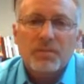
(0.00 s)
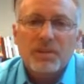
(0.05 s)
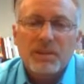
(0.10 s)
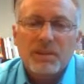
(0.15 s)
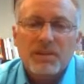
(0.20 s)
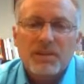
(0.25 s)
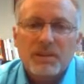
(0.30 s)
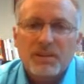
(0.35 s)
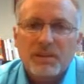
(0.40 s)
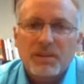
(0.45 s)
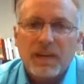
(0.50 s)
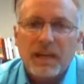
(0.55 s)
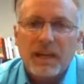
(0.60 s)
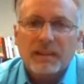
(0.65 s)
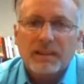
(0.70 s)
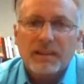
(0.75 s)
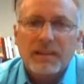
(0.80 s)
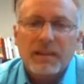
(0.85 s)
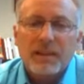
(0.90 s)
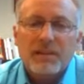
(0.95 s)
teaching
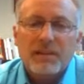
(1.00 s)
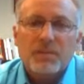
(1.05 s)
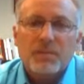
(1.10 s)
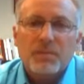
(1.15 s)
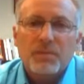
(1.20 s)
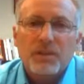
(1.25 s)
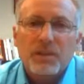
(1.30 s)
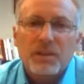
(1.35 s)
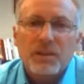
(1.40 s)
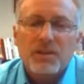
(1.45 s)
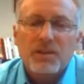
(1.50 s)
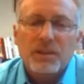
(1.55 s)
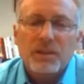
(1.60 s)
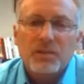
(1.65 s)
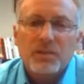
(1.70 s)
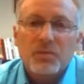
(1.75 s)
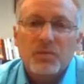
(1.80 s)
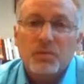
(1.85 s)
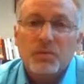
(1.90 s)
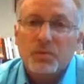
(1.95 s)
techniques, some teaching
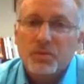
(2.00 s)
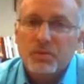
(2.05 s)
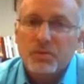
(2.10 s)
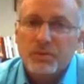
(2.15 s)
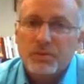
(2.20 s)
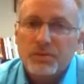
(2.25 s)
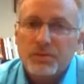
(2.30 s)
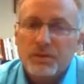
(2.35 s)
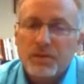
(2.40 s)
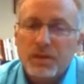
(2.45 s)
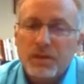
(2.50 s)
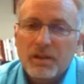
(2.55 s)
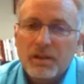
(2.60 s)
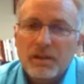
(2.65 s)
tools,